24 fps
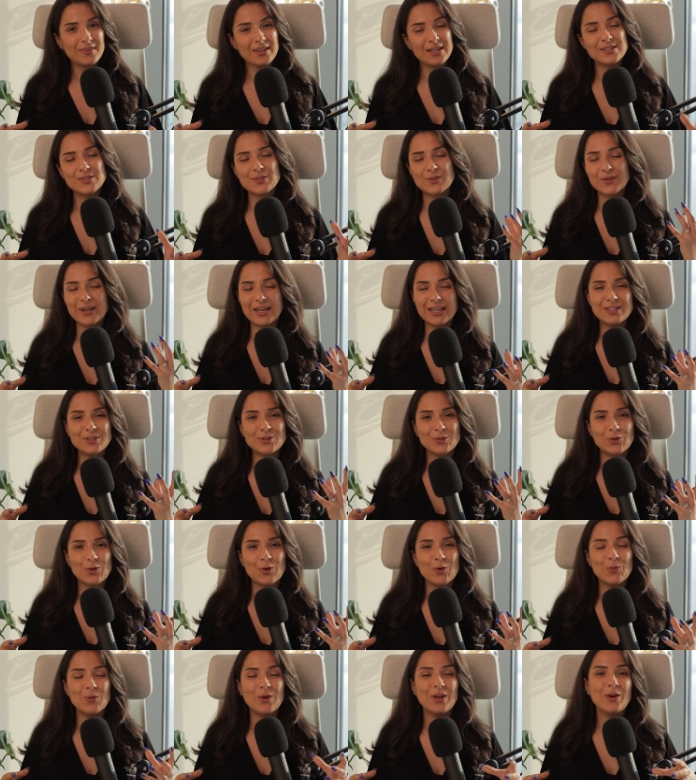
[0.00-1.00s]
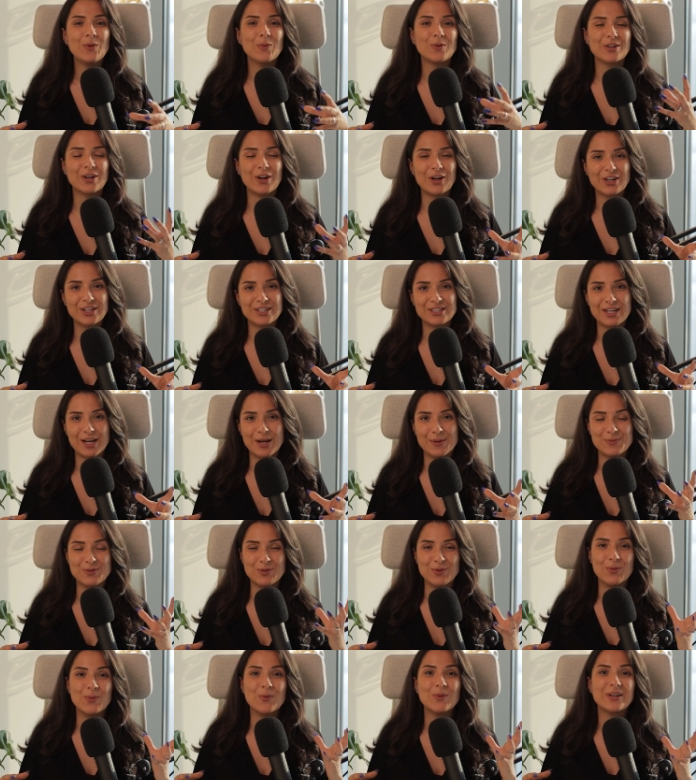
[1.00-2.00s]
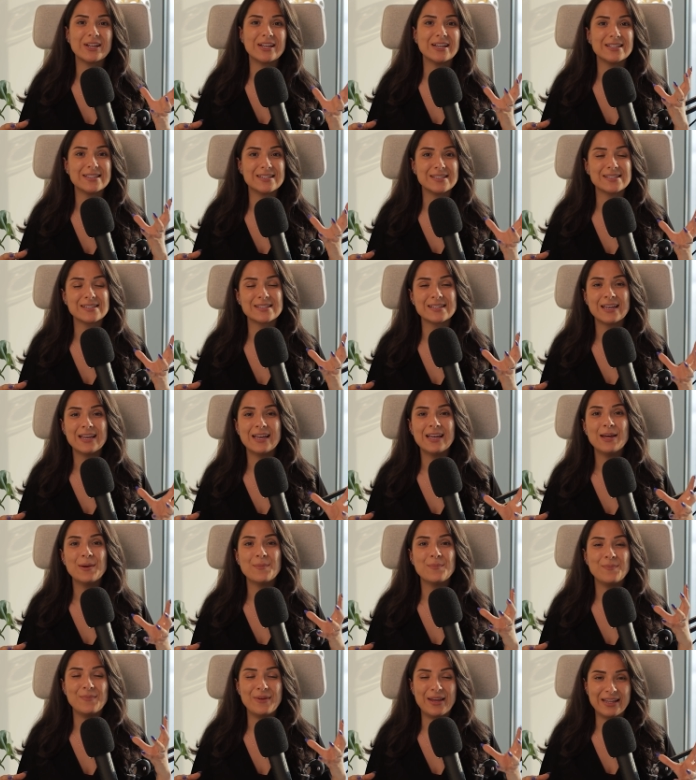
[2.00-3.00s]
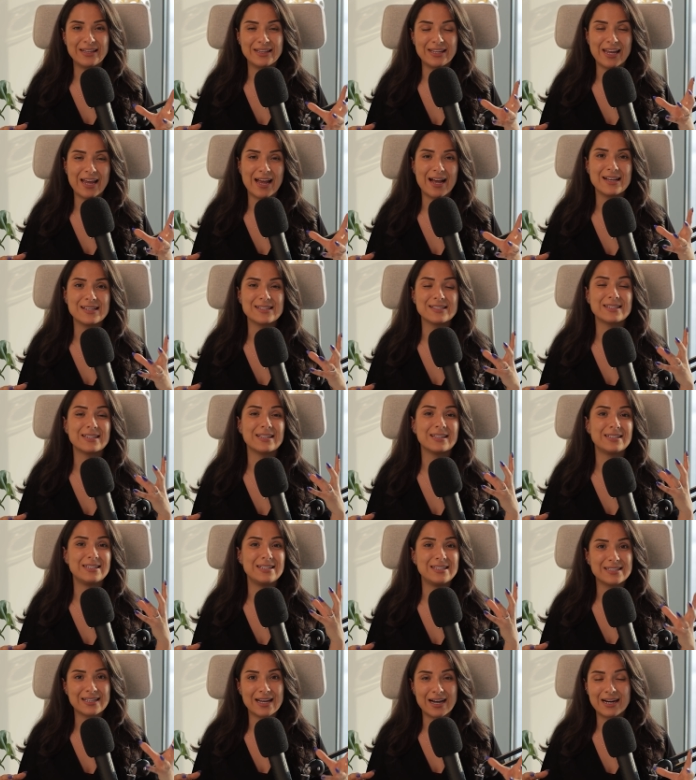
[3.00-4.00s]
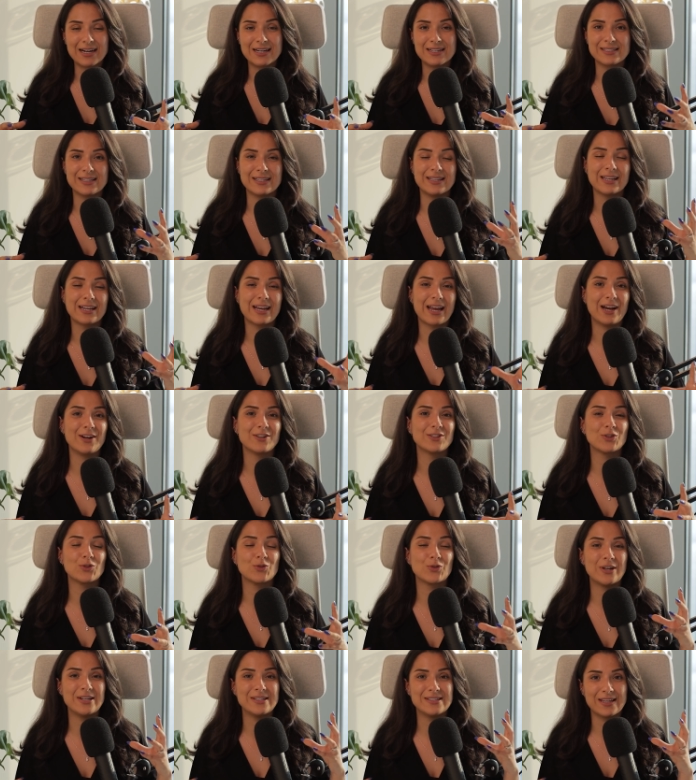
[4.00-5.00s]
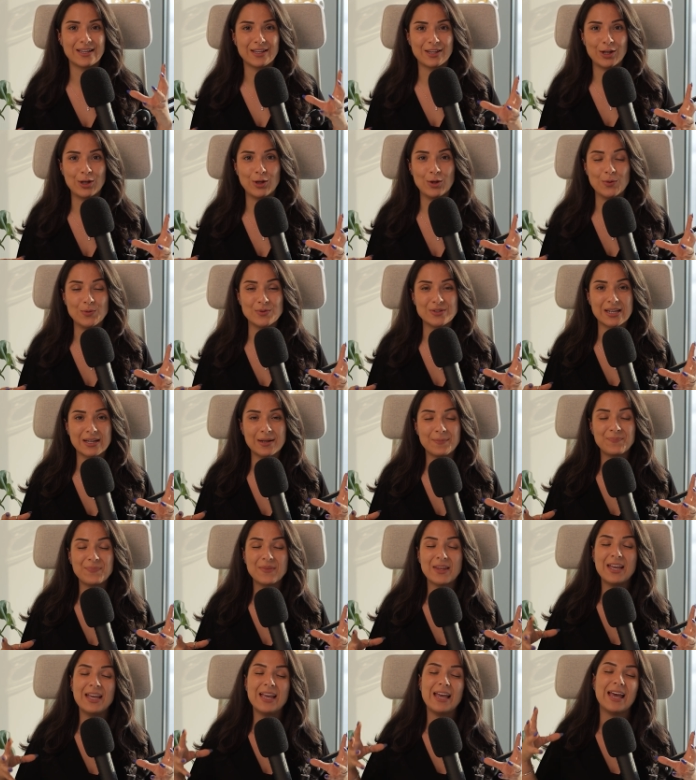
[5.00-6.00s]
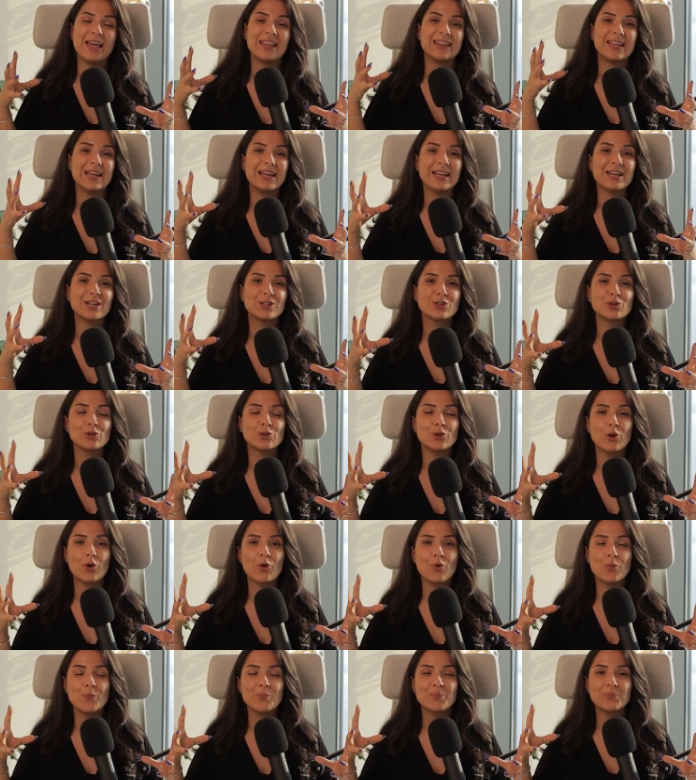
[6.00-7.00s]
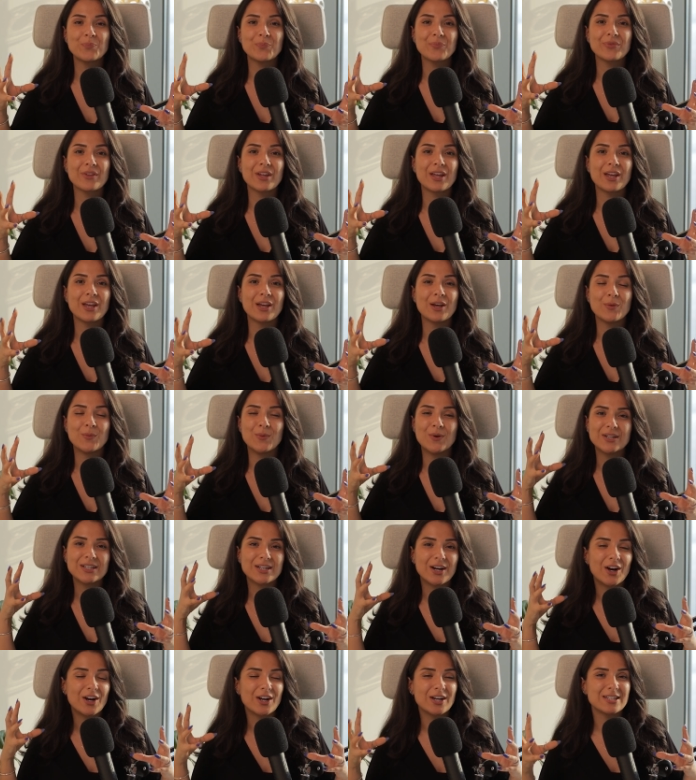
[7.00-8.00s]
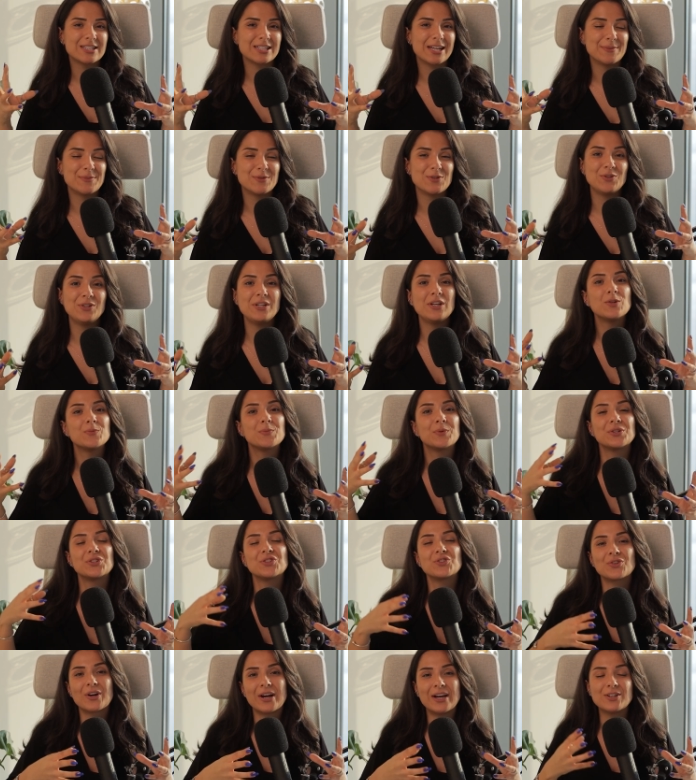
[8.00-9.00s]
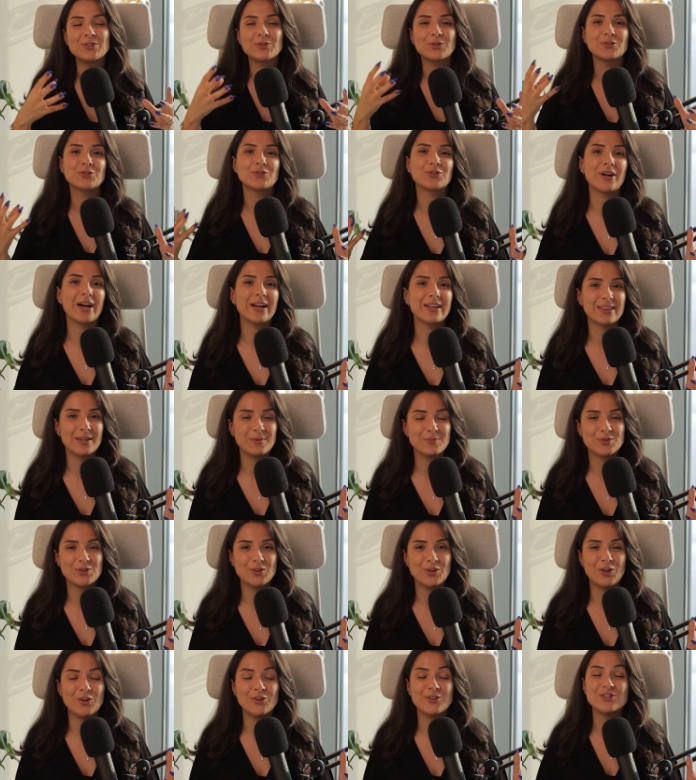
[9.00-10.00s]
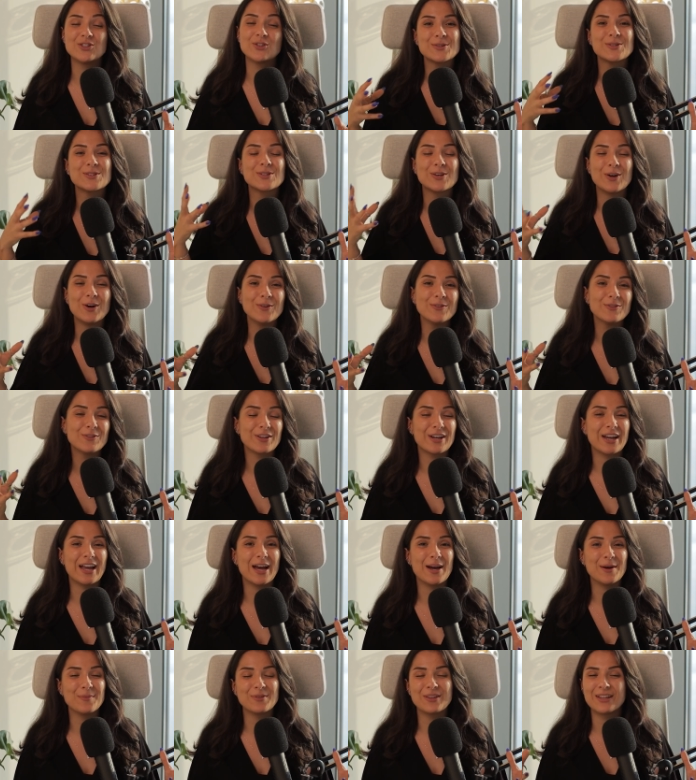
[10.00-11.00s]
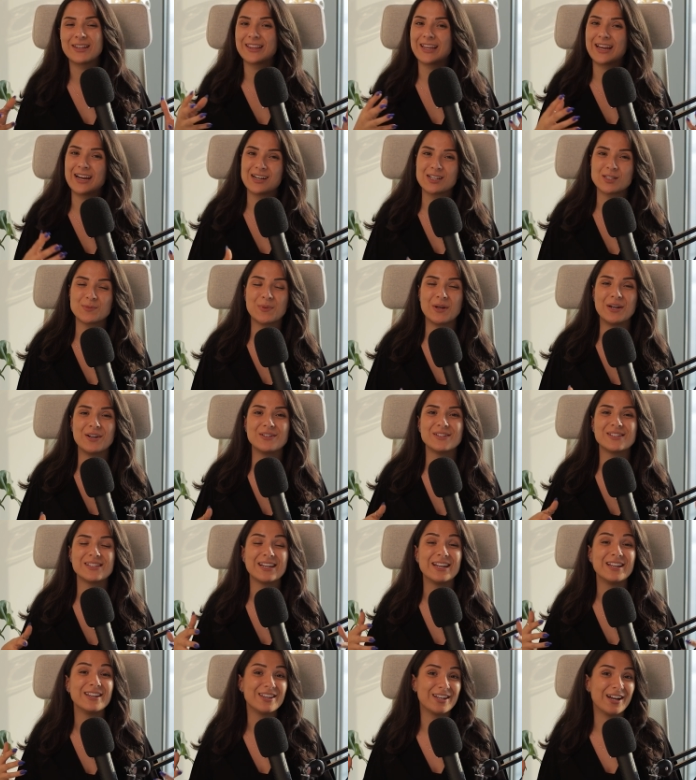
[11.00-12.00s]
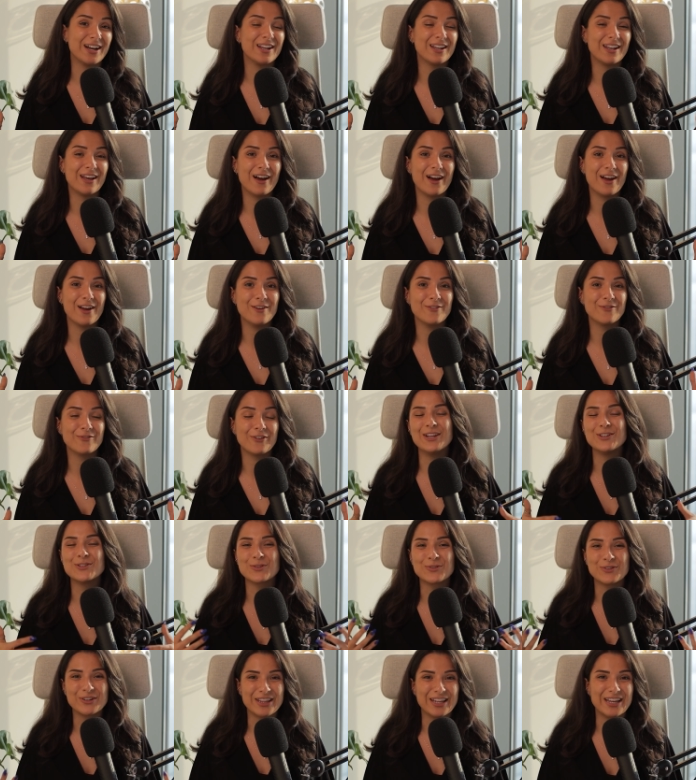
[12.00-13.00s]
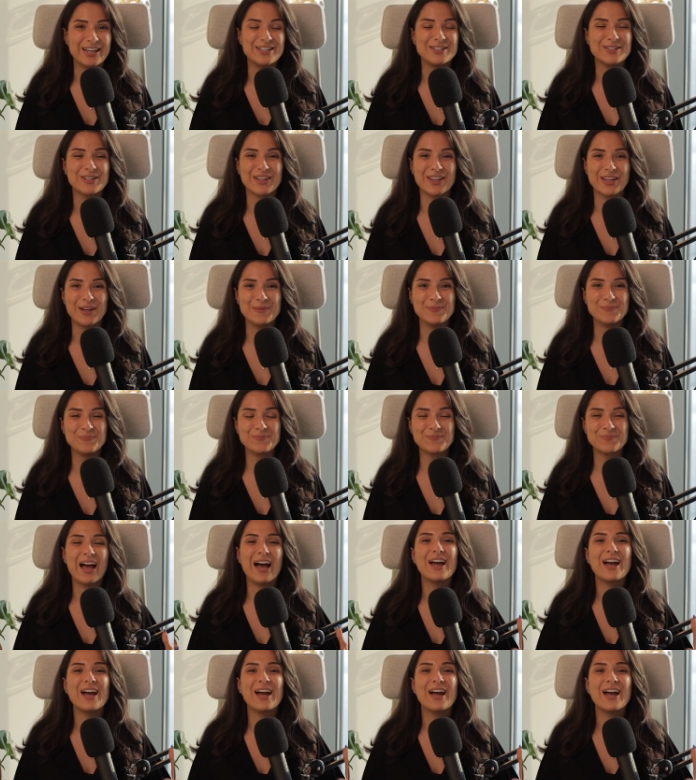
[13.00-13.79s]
So get to know what archetypes your audience mainly has, the desires and the character traits that they're using, and then get to know what archetypes you need to portray to attract them to you and to solve the gap that they're experiencing in their life and to relate to them.